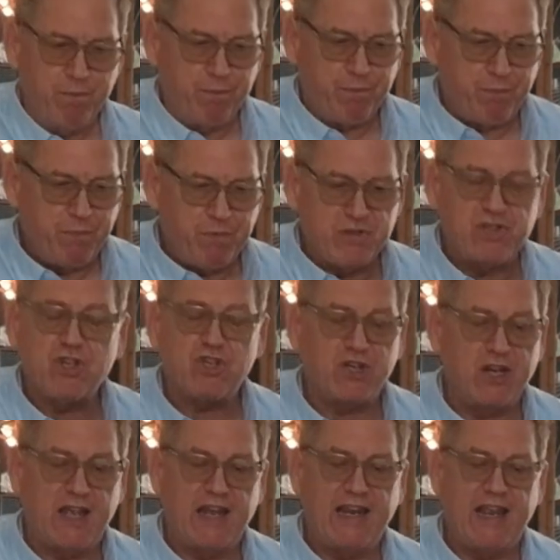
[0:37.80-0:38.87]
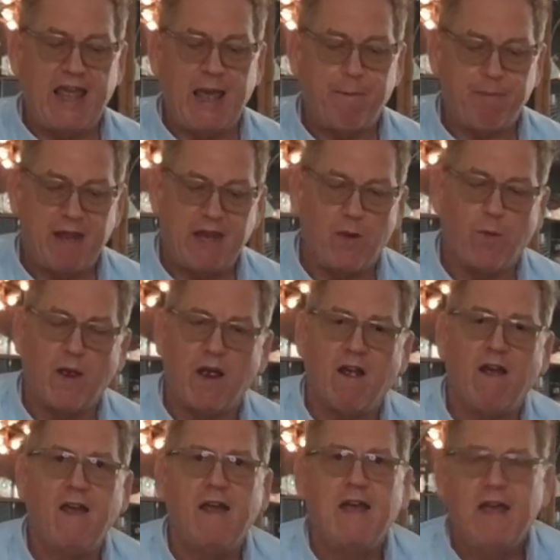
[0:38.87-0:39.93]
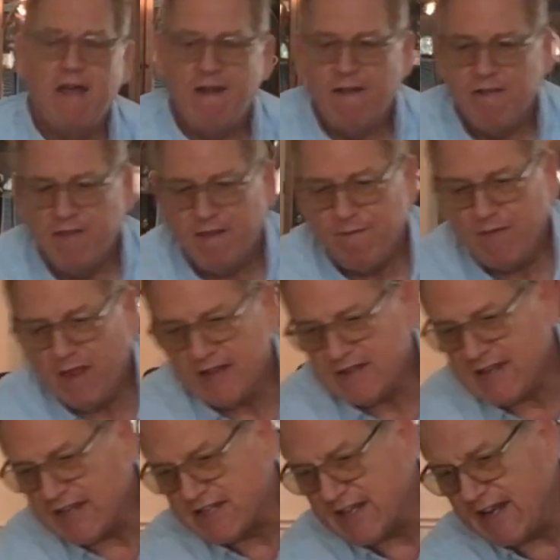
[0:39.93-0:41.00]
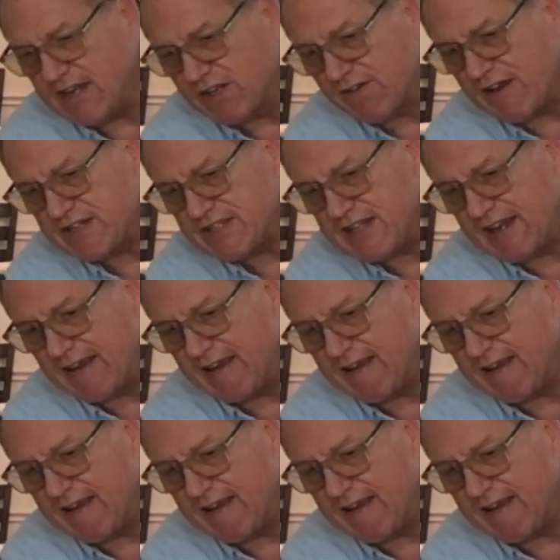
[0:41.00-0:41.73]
positioning any amp anywhere. It's an interesting